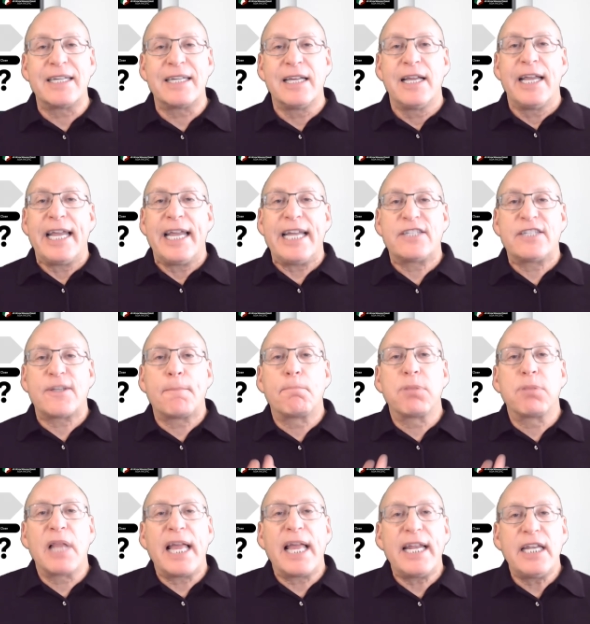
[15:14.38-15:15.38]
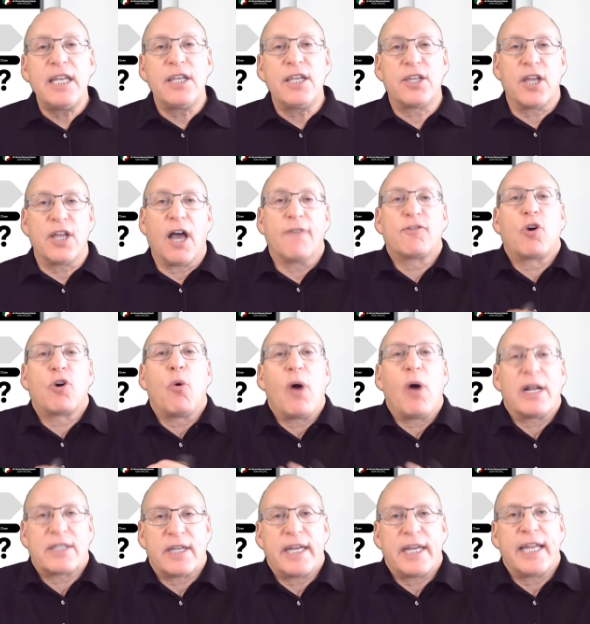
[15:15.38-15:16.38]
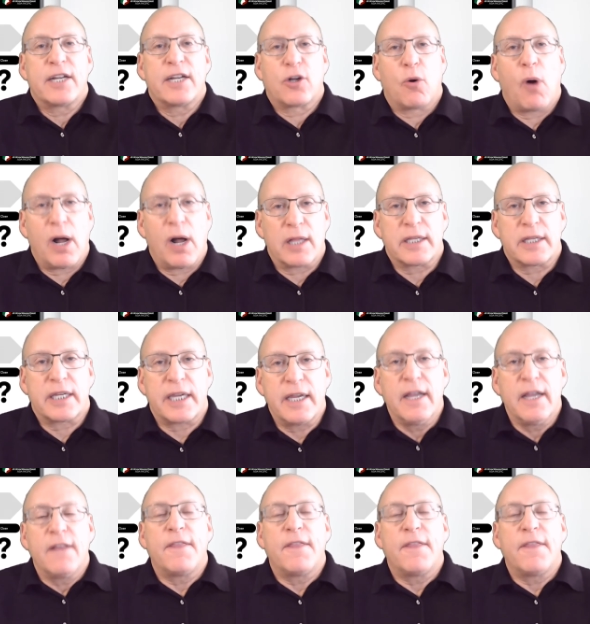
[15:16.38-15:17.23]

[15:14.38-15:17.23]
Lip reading: it's a blend of quantity and quality